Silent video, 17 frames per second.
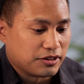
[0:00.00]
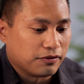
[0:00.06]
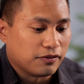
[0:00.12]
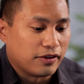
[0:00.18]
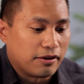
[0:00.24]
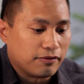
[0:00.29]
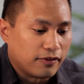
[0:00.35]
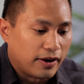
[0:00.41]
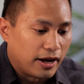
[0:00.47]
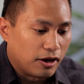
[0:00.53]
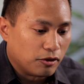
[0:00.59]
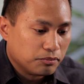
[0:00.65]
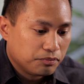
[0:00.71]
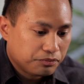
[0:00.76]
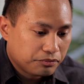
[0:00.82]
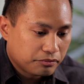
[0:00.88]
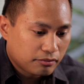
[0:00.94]
the flat file.
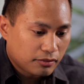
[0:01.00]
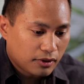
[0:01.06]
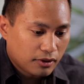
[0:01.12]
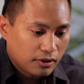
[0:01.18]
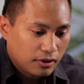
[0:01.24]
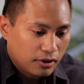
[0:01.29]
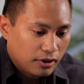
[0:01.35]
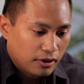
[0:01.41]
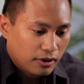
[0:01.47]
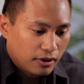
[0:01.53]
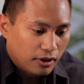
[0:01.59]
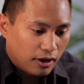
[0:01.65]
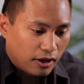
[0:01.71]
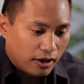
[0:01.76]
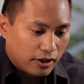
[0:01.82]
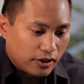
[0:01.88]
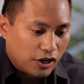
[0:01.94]

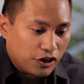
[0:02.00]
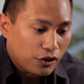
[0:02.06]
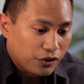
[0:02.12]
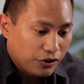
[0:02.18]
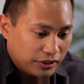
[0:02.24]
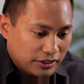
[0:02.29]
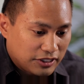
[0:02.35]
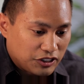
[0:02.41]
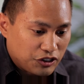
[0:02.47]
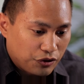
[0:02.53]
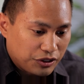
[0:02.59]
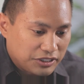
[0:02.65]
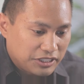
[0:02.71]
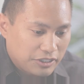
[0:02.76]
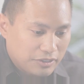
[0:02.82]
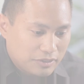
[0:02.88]
Uh, another thing to notice here